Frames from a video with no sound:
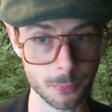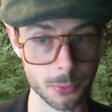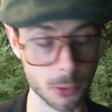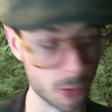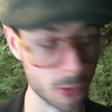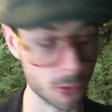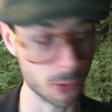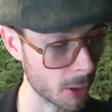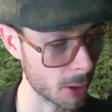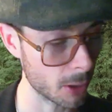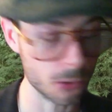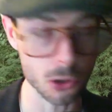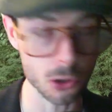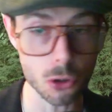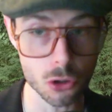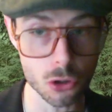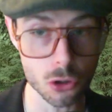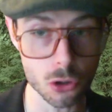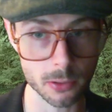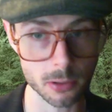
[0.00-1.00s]
There's some other
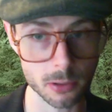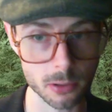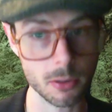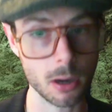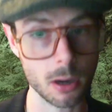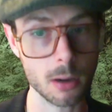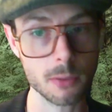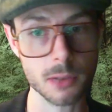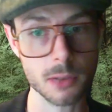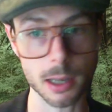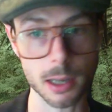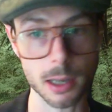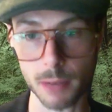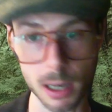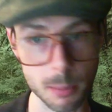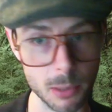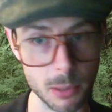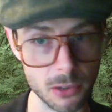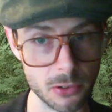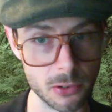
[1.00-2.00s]
nutrients involved like
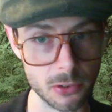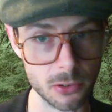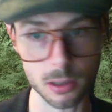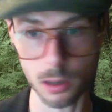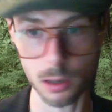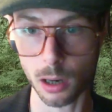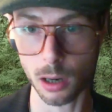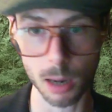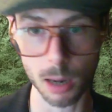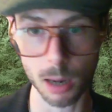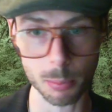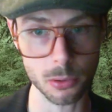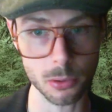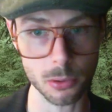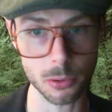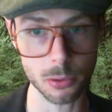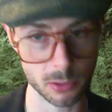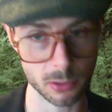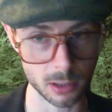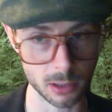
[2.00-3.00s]
vitamin C and copper
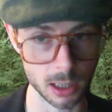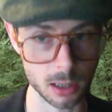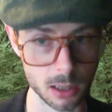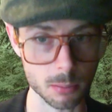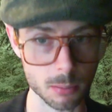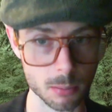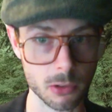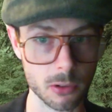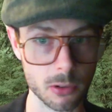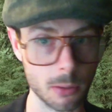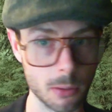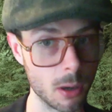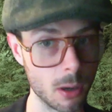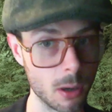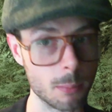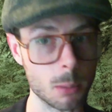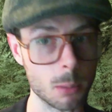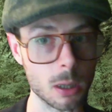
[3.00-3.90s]
and selenium and so on,